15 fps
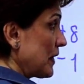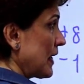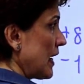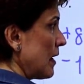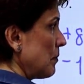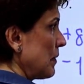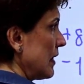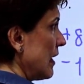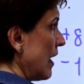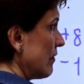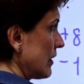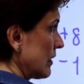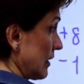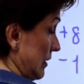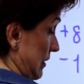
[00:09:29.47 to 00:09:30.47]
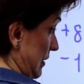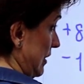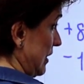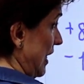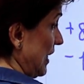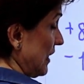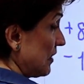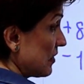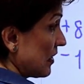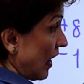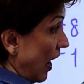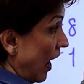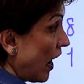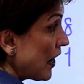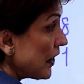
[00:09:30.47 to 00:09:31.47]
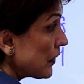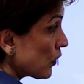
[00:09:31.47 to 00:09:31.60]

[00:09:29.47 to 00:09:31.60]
became 11th grade, I